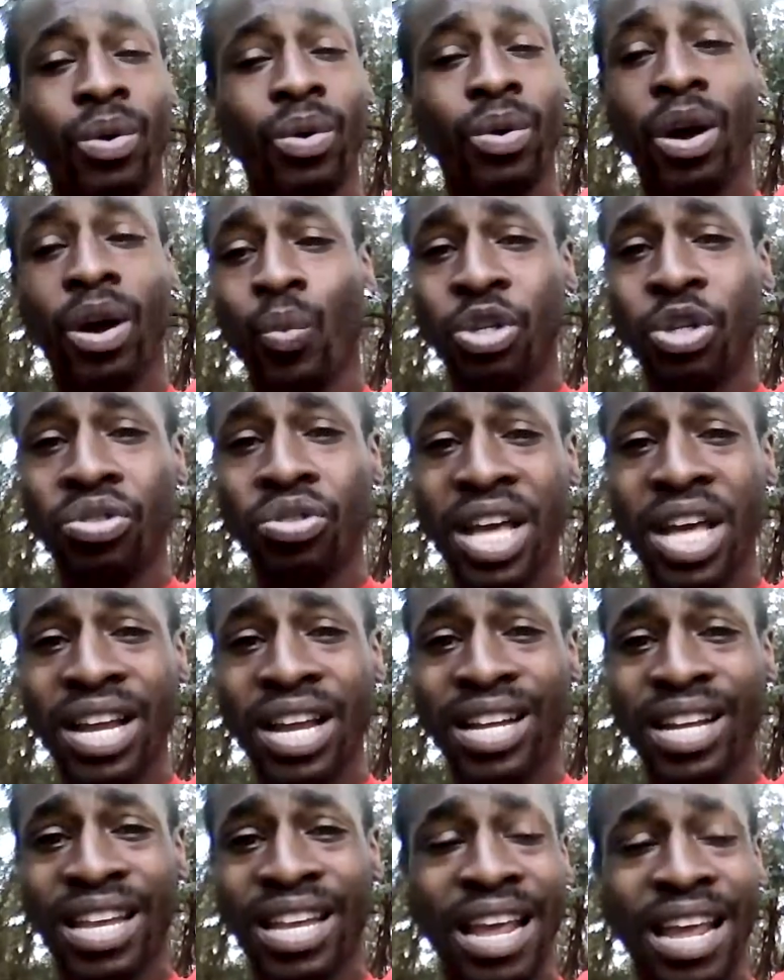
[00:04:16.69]
you think that they're
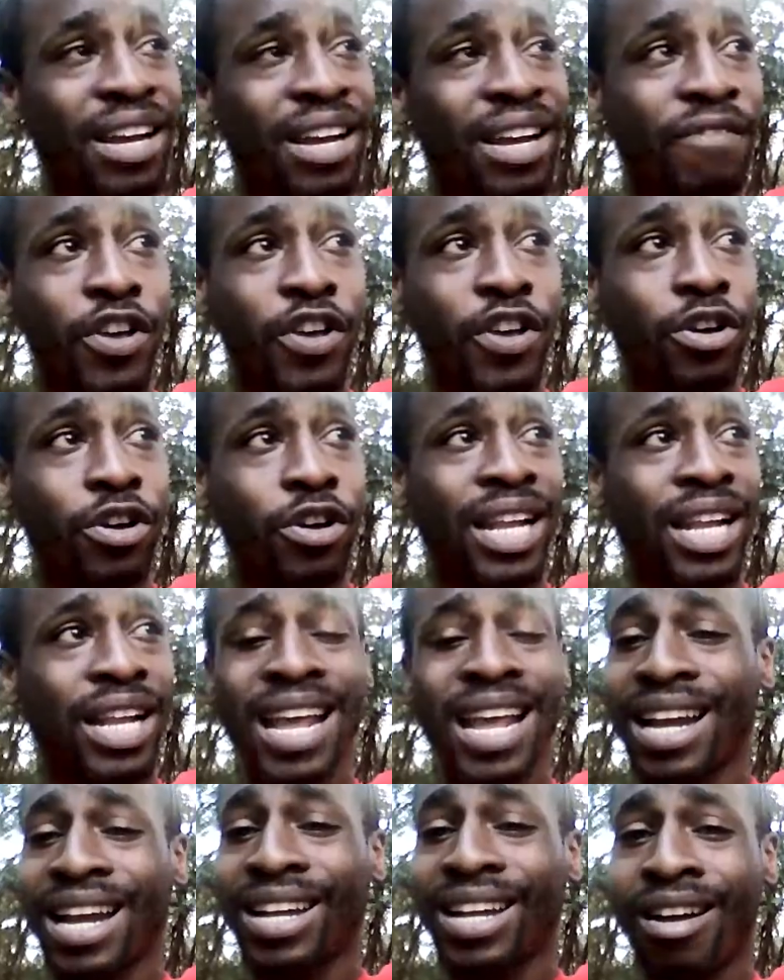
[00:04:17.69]
gonna feel that they gotta
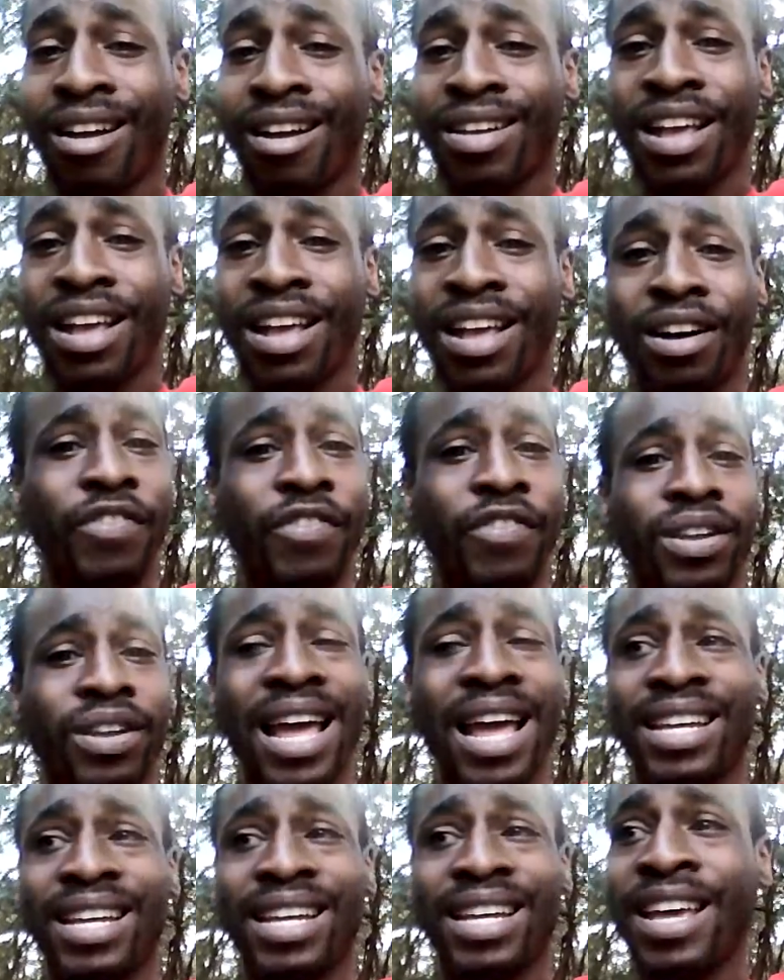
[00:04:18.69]
learn? They're gonna feel like,
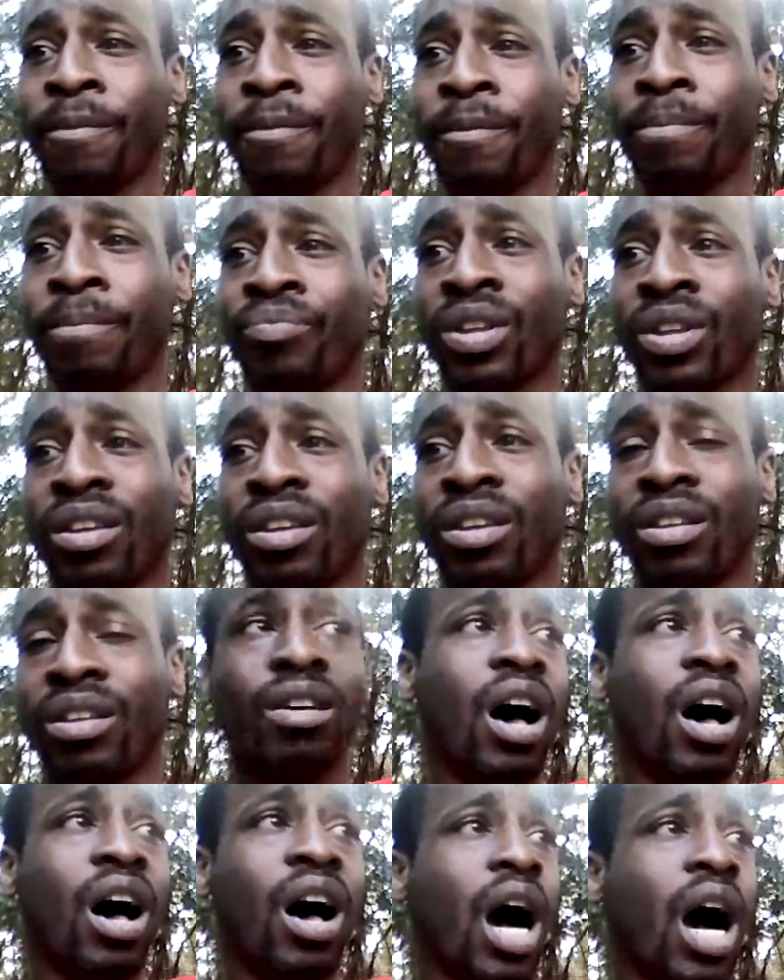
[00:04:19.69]
damn,
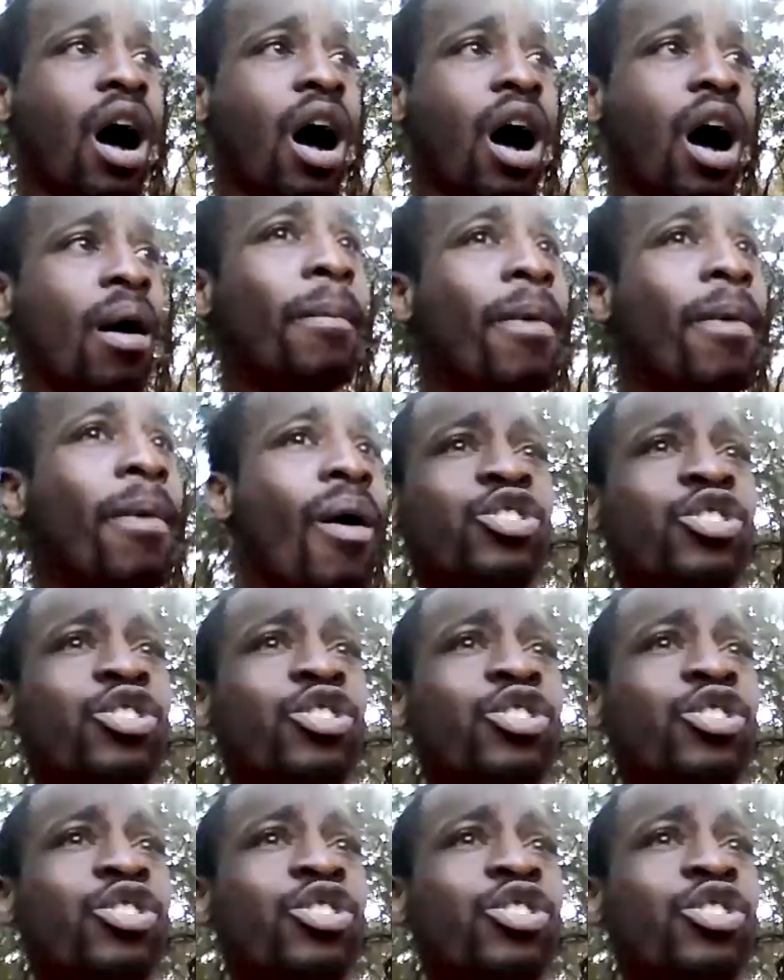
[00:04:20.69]
I'm already trying to